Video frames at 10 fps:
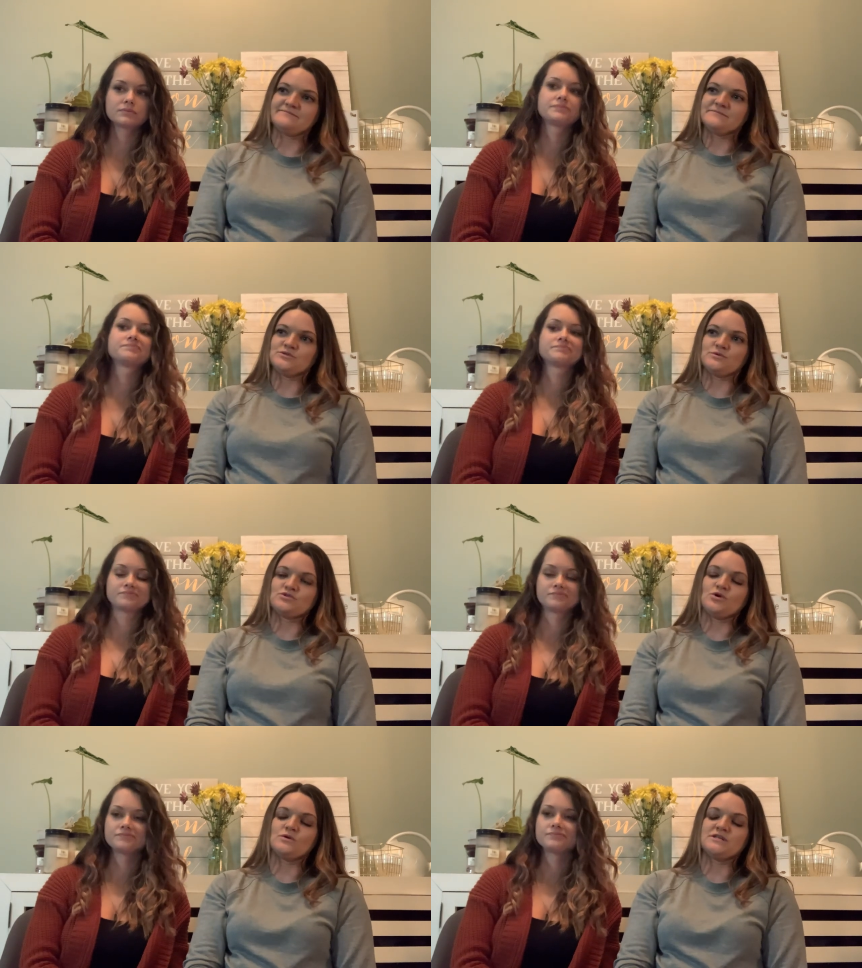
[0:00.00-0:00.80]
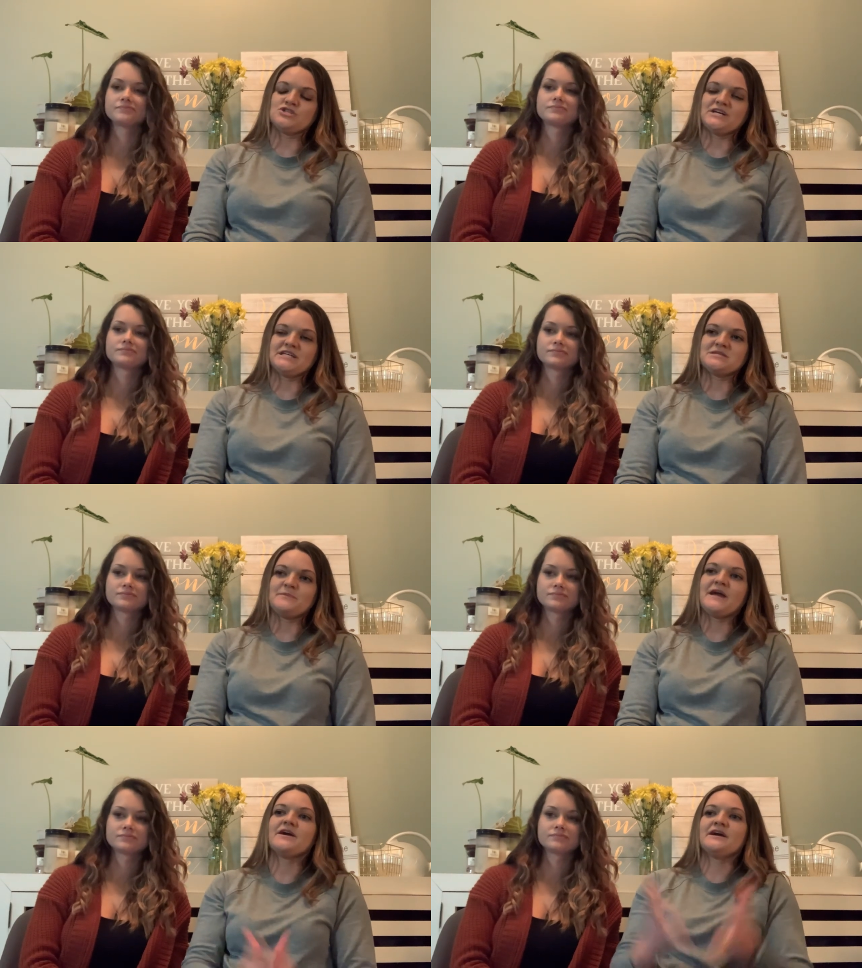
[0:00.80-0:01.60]
Speaker 1: So we're totally
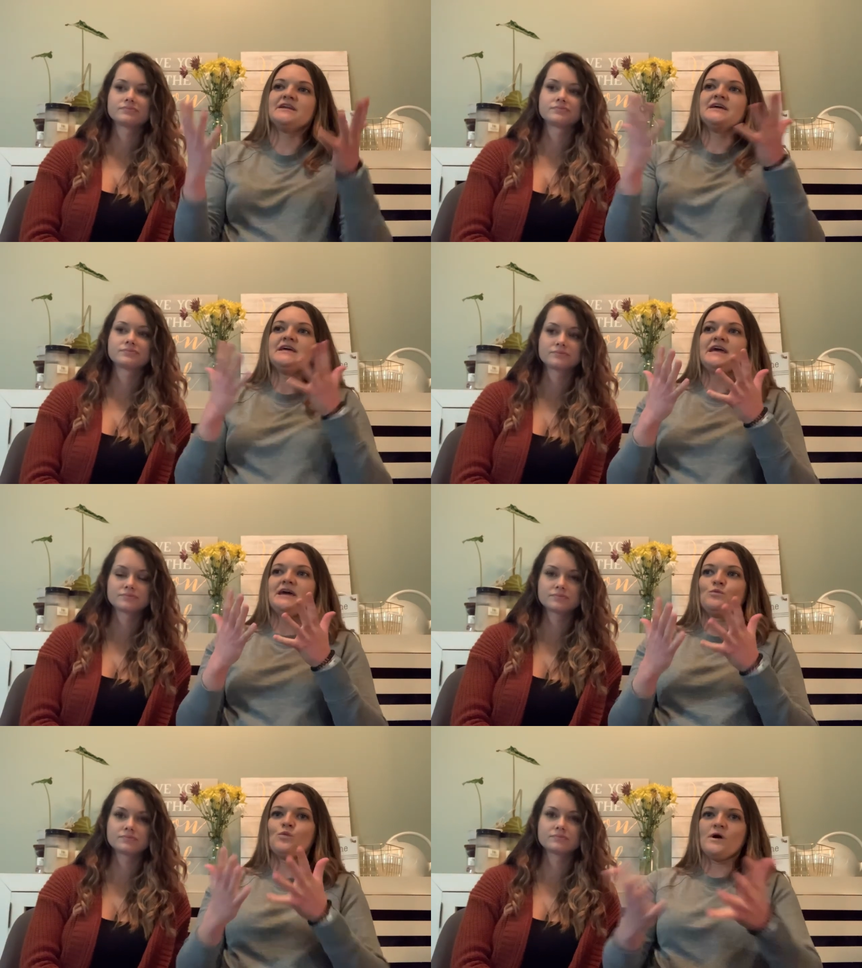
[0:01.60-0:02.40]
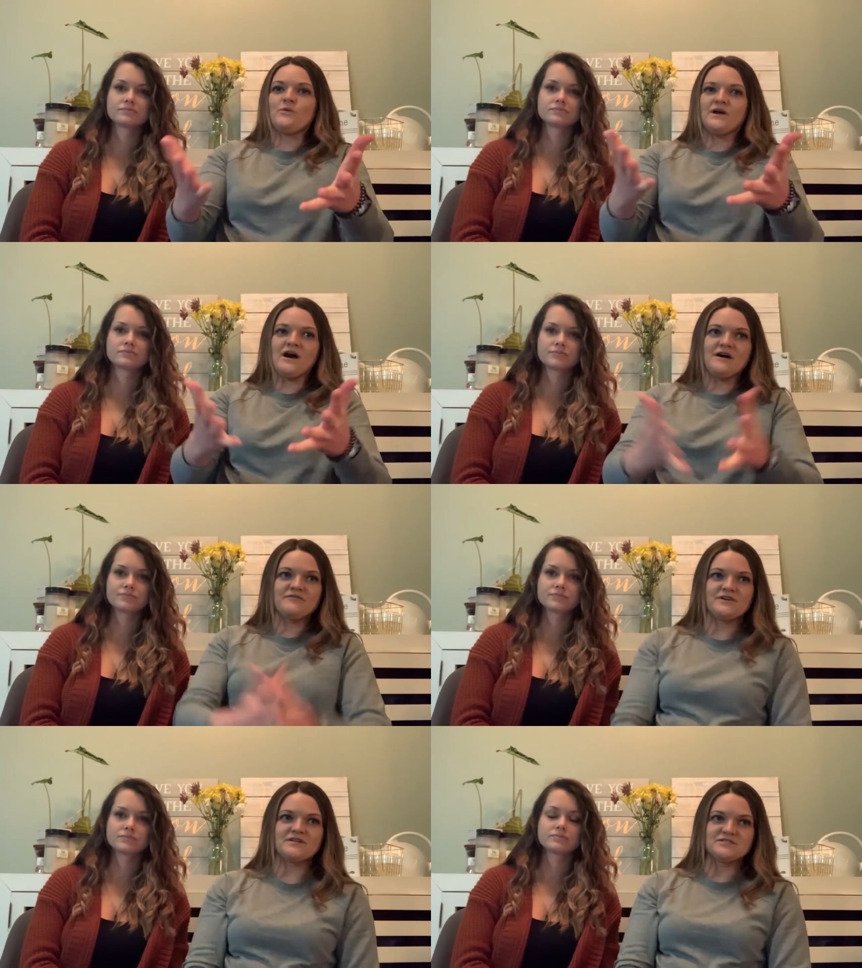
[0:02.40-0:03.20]
transparent in what we
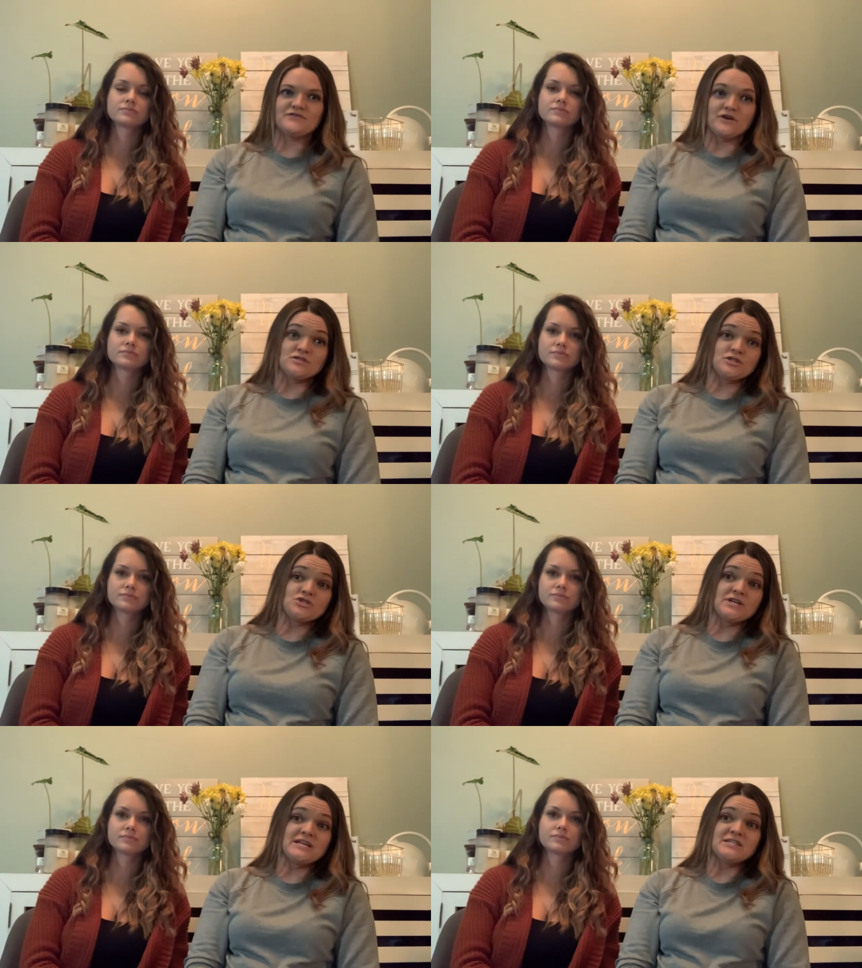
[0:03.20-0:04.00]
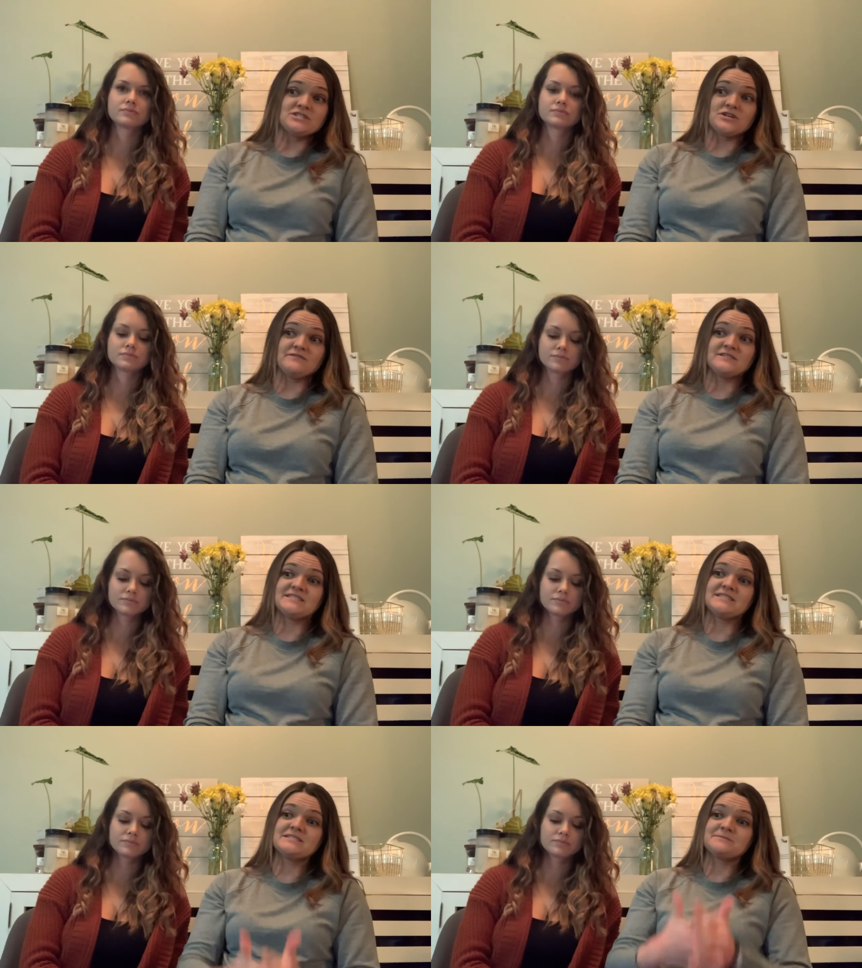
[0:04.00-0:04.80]
offer as far as our training
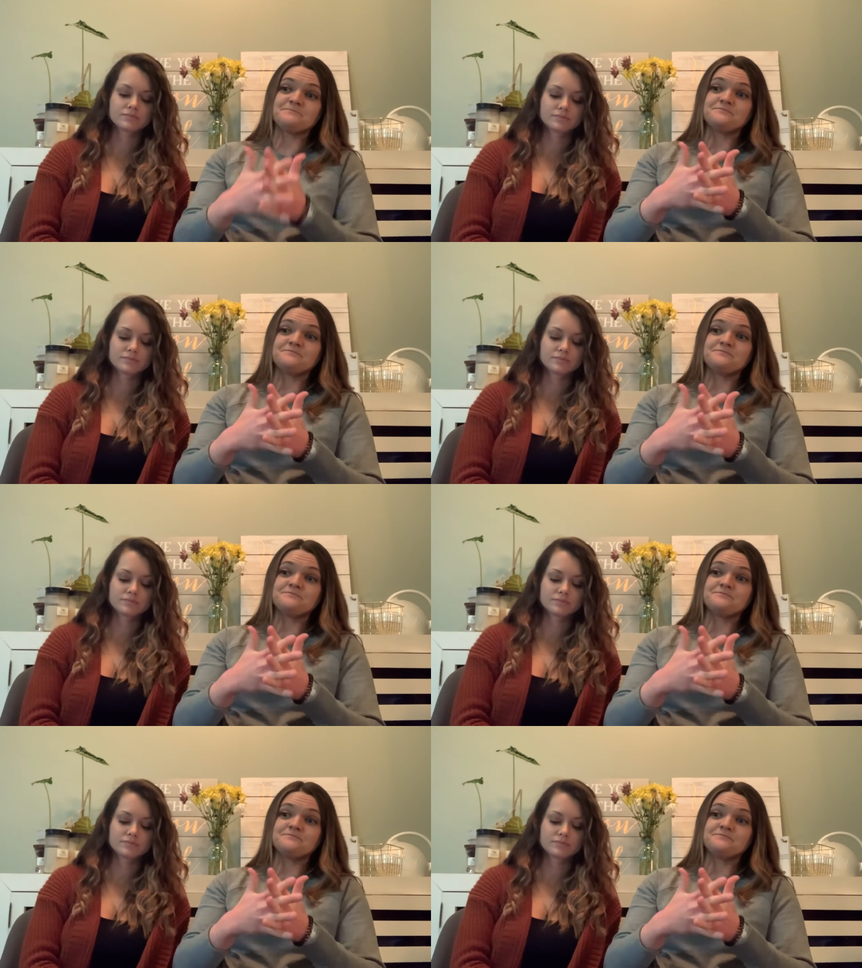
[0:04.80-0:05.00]
services.